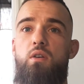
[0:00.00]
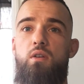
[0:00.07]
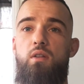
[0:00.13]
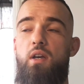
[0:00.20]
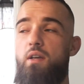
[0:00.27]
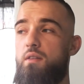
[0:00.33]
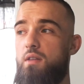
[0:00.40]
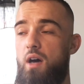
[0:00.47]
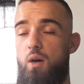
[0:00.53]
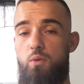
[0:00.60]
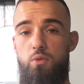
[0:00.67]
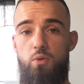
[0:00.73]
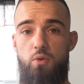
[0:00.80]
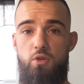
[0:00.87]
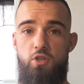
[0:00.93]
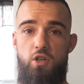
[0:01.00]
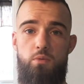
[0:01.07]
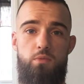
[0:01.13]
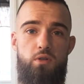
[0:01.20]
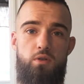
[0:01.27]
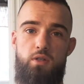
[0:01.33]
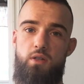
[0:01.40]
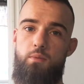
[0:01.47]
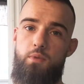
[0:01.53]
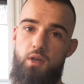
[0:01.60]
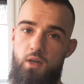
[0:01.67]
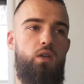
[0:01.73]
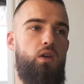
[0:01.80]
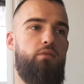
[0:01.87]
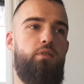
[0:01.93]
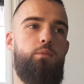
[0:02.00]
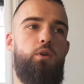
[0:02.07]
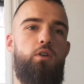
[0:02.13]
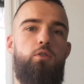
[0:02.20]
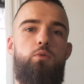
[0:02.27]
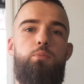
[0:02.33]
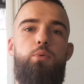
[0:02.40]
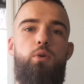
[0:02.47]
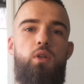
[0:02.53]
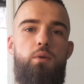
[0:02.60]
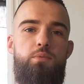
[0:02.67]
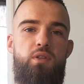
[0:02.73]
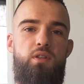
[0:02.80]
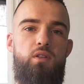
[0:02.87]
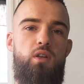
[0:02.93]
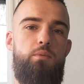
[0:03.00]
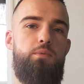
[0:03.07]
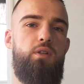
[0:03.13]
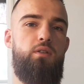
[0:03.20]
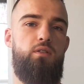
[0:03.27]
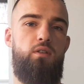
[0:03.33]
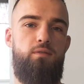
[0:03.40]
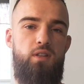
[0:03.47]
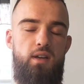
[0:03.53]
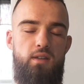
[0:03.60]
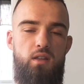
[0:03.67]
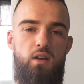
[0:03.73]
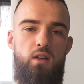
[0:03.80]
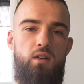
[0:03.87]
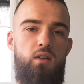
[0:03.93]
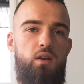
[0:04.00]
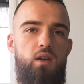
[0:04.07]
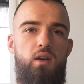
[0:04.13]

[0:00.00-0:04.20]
like, the outdoor gyms or something, if I'm gonna do pull-ups and dips and stuff like that,